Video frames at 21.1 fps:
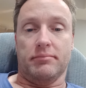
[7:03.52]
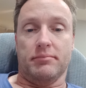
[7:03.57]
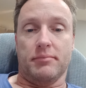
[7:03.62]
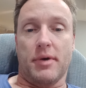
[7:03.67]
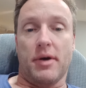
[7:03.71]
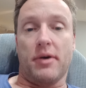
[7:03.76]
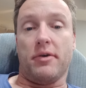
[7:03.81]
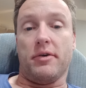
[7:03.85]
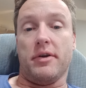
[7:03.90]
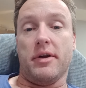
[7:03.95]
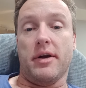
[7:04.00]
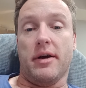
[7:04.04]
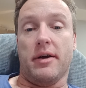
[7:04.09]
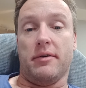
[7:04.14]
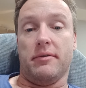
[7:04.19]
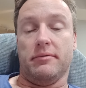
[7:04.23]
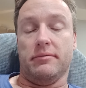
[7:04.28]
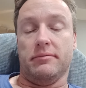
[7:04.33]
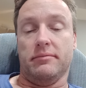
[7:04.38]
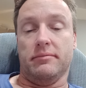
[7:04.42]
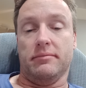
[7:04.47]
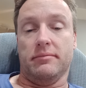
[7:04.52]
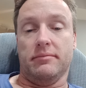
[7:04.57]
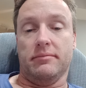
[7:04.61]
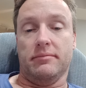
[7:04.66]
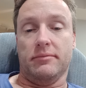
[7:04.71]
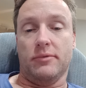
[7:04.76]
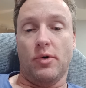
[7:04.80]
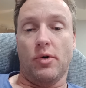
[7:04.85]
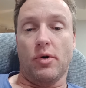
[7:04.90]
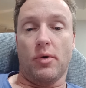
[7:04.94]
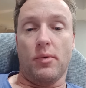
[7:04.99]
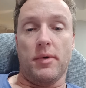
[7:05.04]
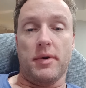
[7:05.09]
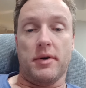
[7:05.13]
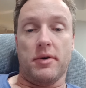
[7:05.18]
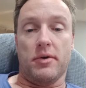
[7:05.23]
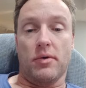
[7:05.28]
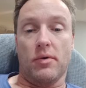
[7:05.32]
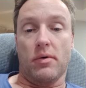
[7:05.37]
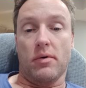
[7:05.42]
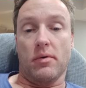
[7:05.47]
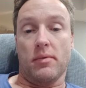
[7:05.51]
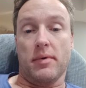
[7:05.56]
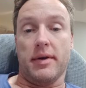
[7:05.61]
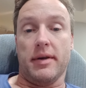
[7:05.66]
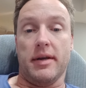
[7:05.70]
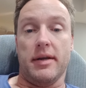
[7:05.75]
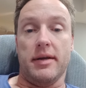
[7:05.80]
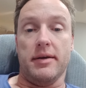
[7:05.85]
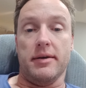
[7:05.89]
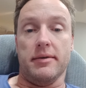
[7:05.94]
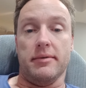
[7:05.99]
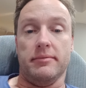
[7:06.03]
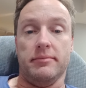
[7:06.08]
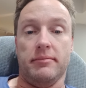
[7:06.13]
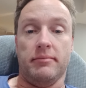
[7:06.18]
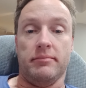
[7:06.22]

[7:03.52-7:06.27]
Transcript: Better yet, who are we to know what we need?